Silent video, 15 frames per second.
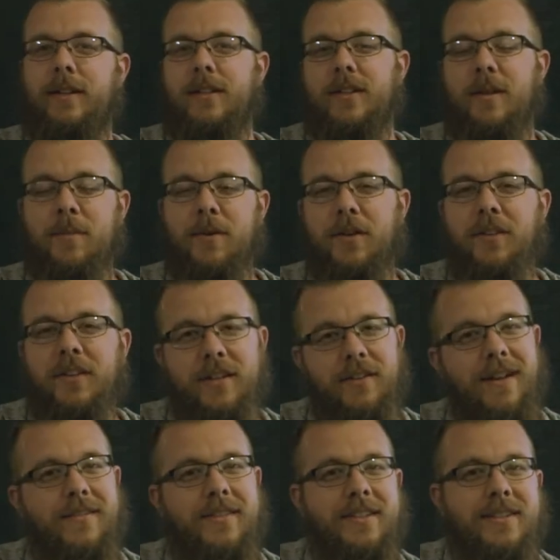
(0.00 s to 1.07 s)
So I'm currently a
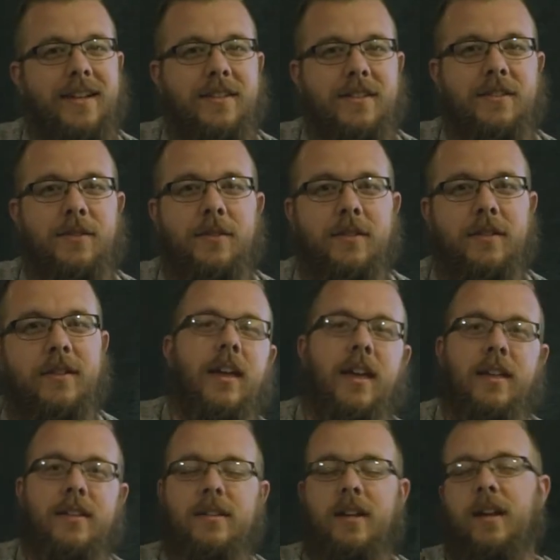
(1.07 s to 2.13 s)
graphic design student,
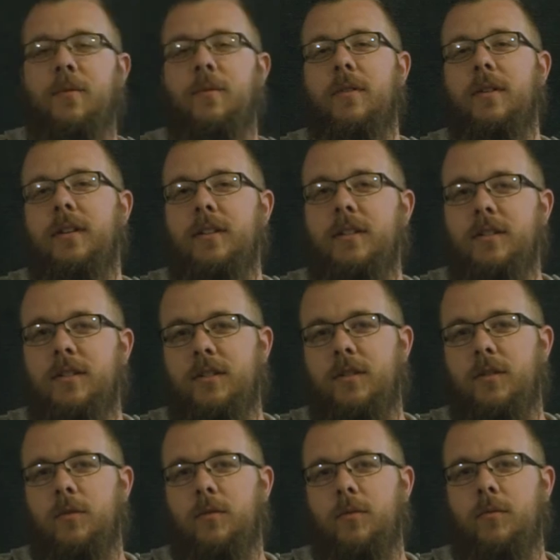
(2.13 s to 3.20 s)
and I wanted
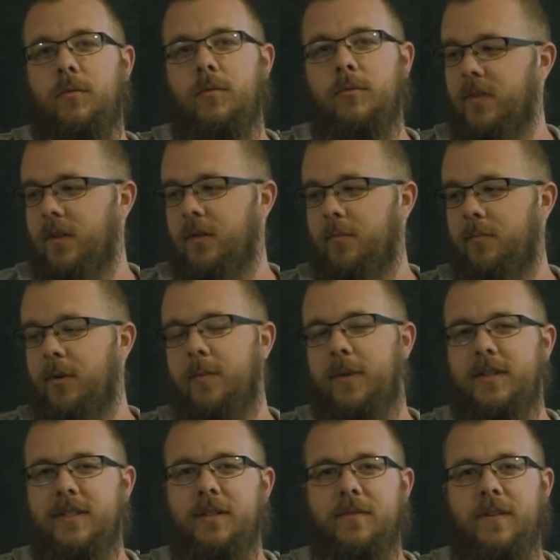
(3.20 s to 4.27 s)
to put
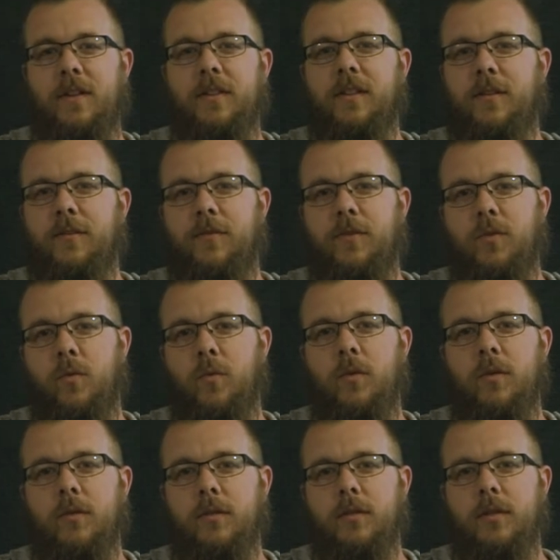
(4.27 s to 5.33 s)
myself out there for the
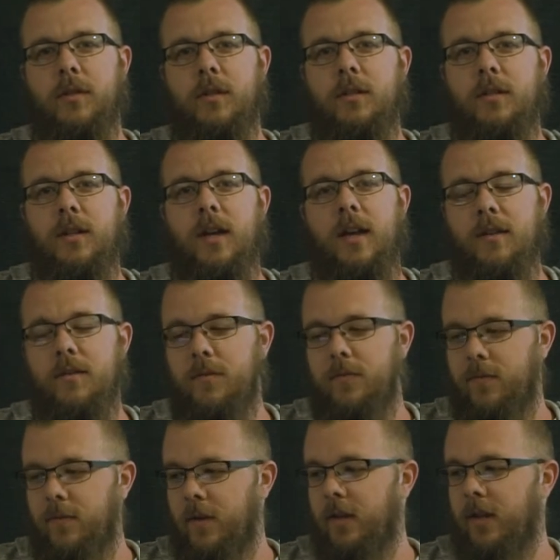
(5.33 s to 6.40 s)
world to kind
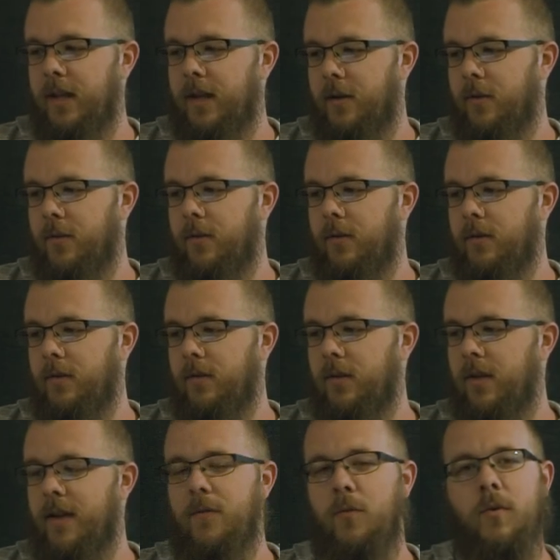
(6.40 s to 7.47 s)
of allow
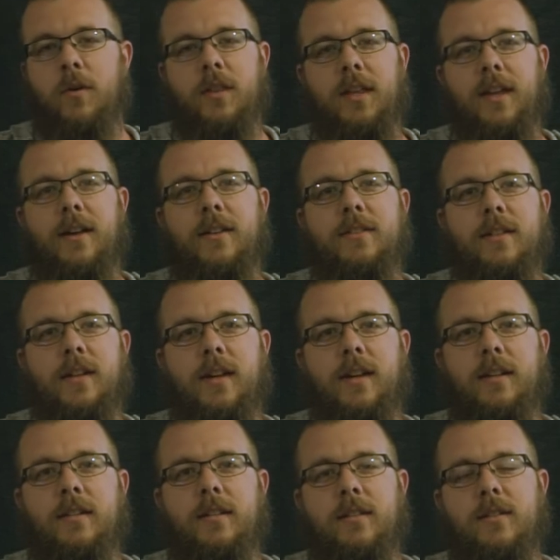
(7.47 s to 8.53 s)
everyone on the
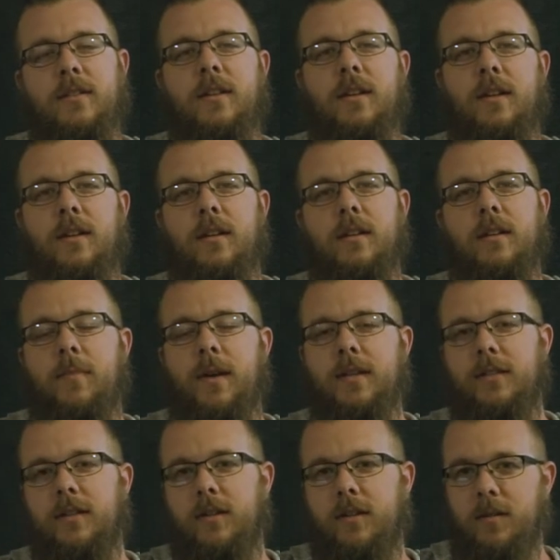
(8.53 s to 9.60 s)
outside to see my
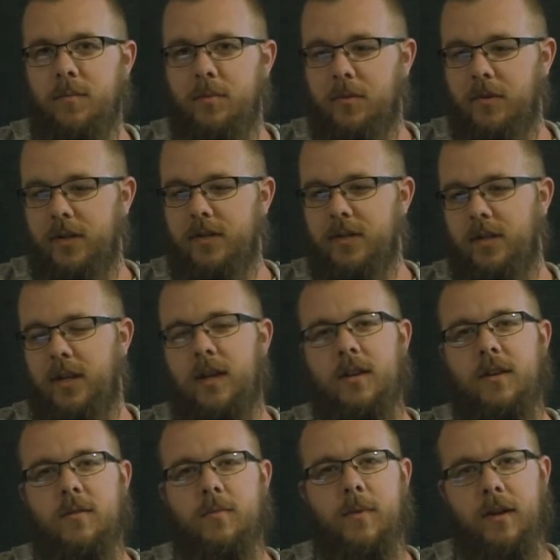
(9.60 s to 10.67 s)
starting point
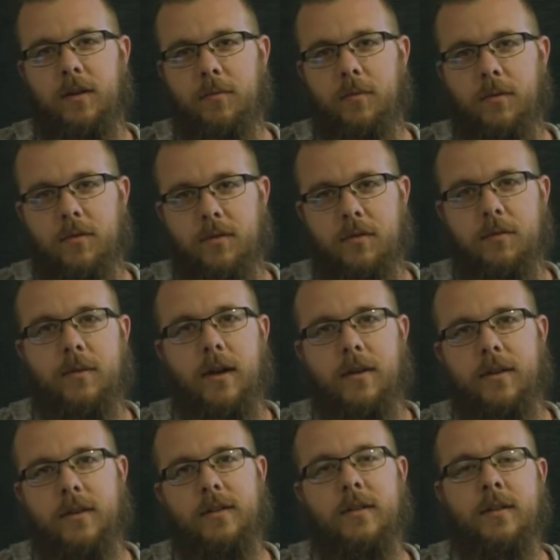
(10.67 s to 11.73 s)
and my growth
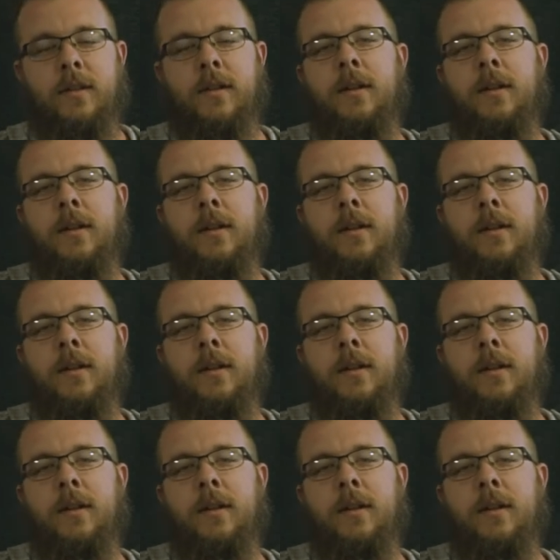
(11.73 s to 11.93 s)
throughout it.